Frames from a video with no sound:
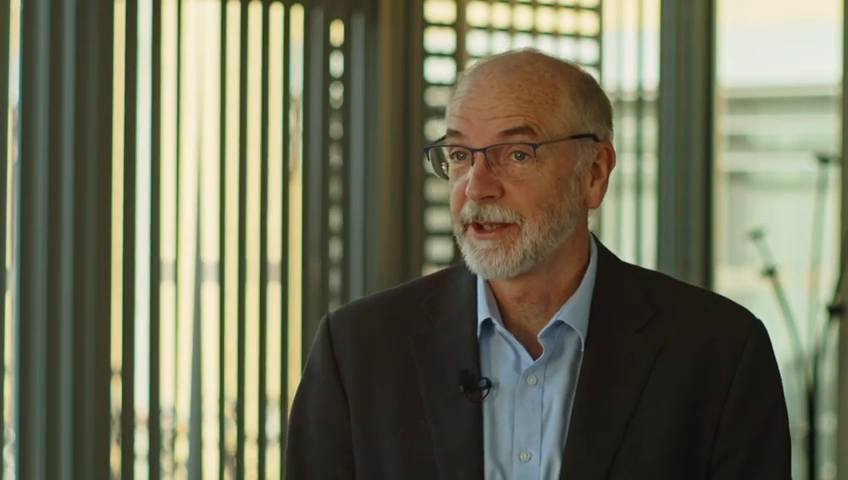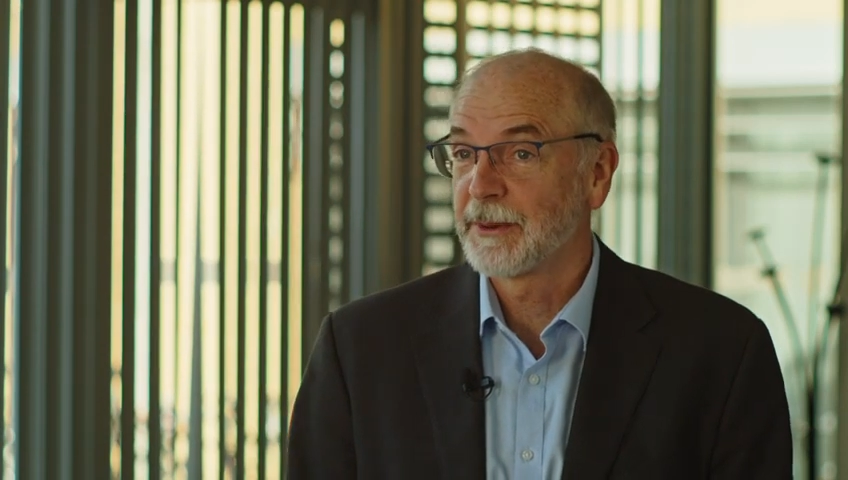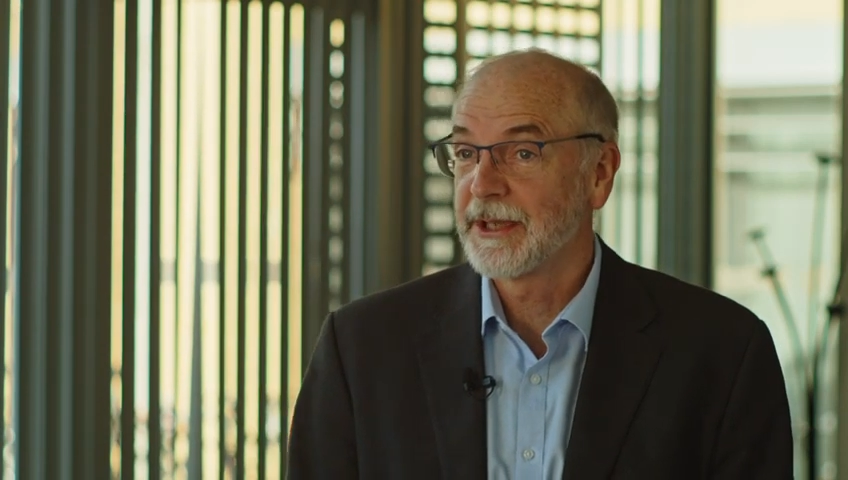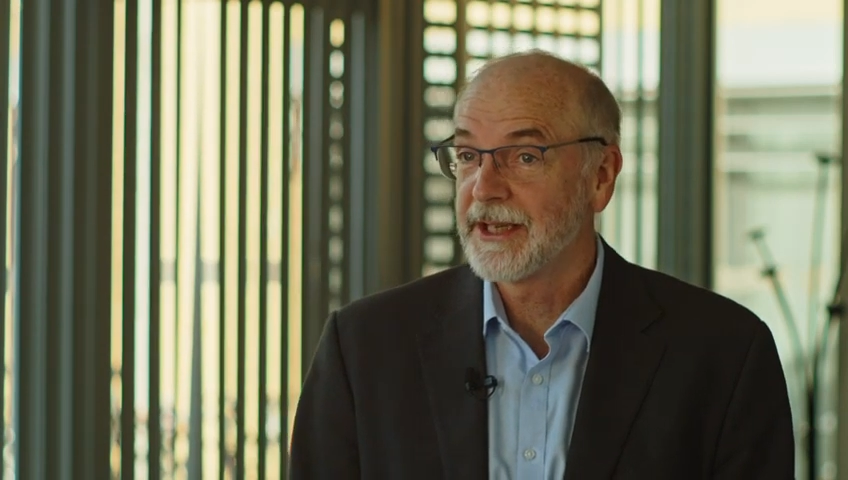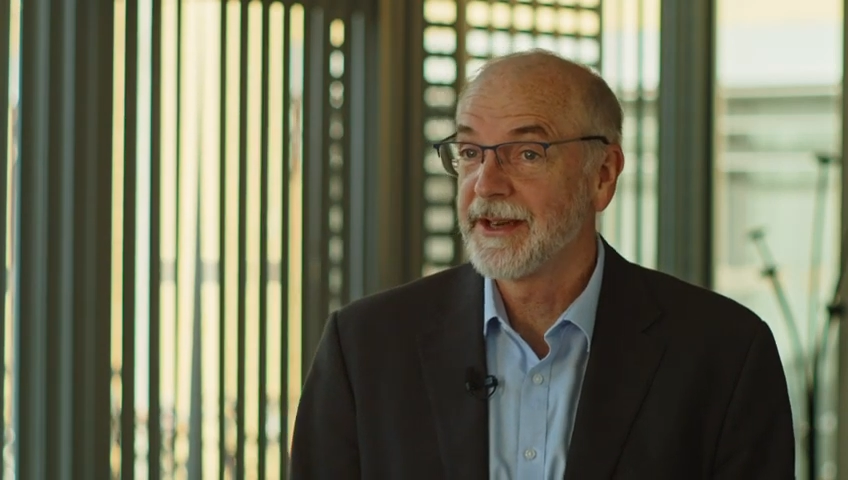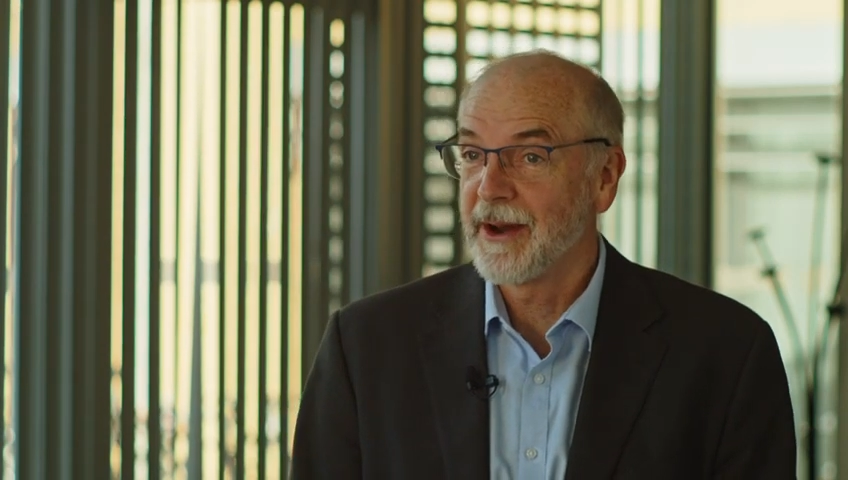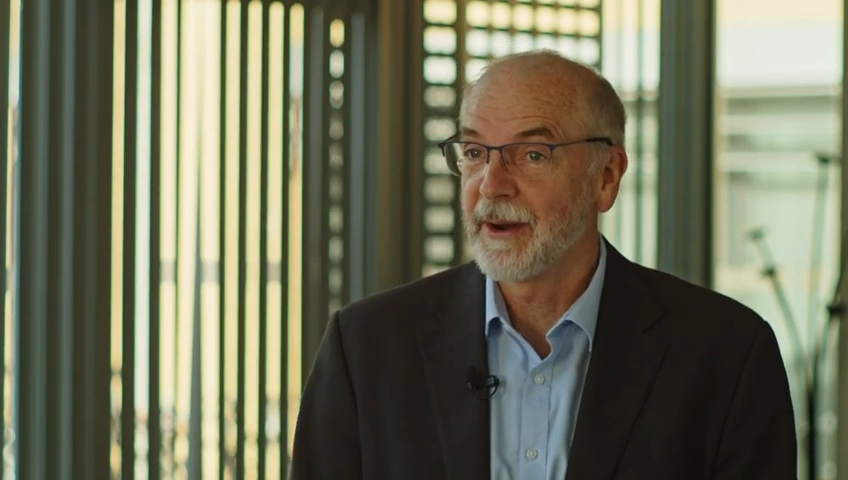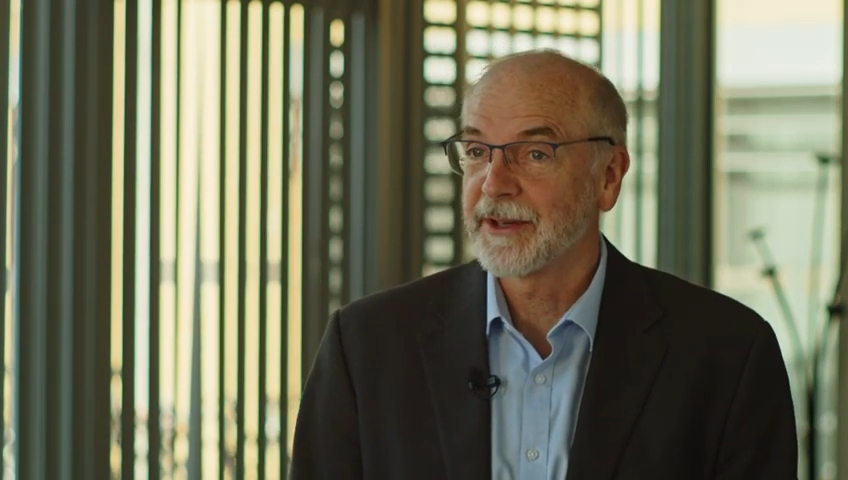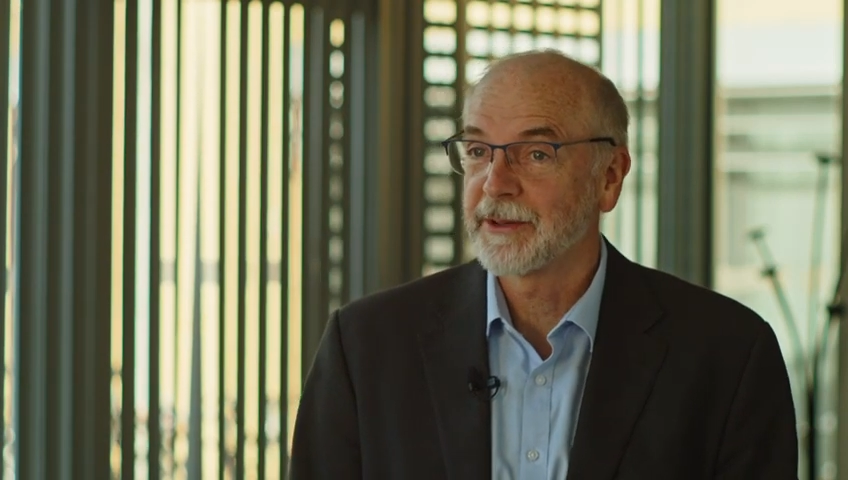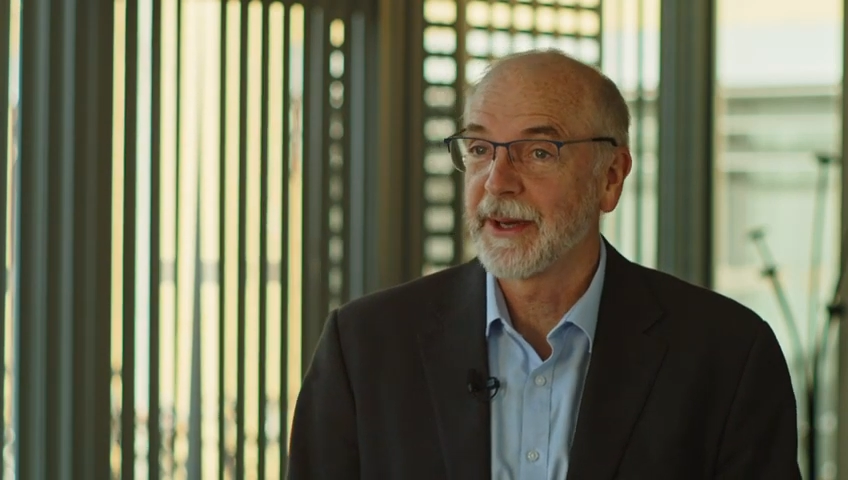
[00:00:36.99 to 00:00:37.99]
because we did
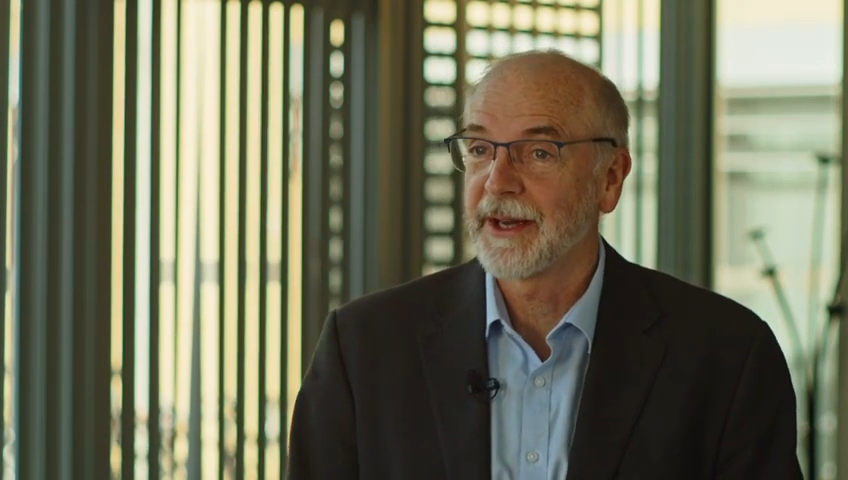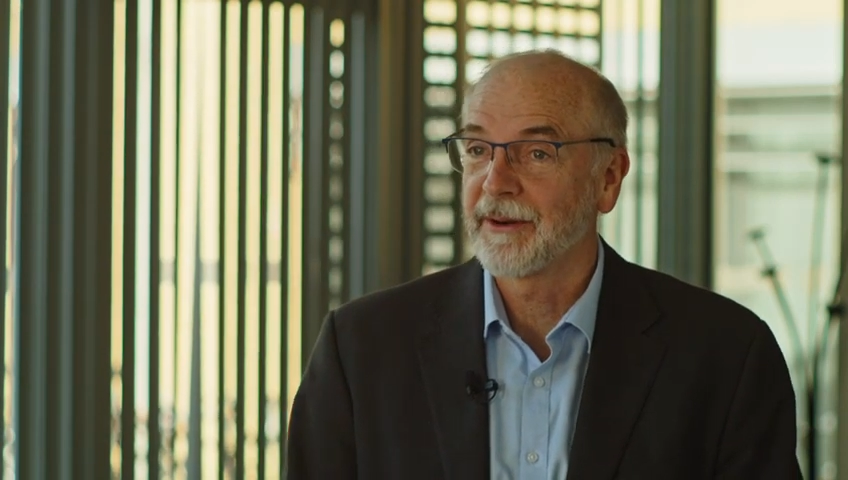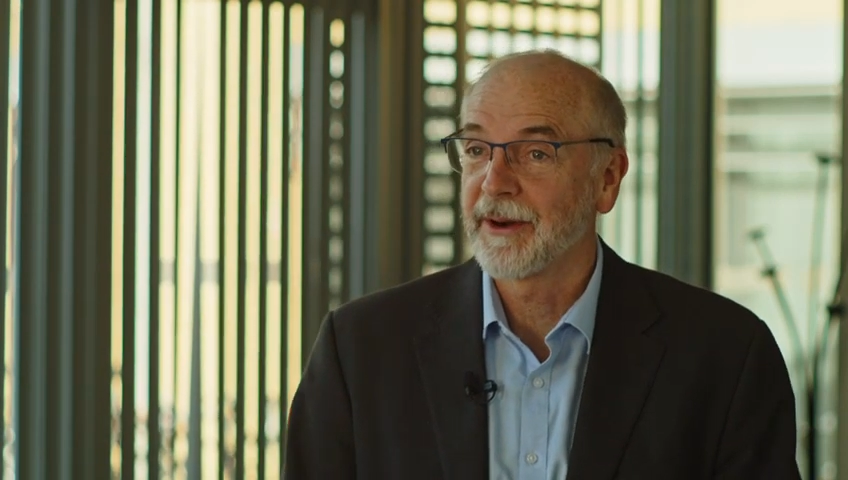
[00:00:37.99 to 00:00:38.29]
know how to make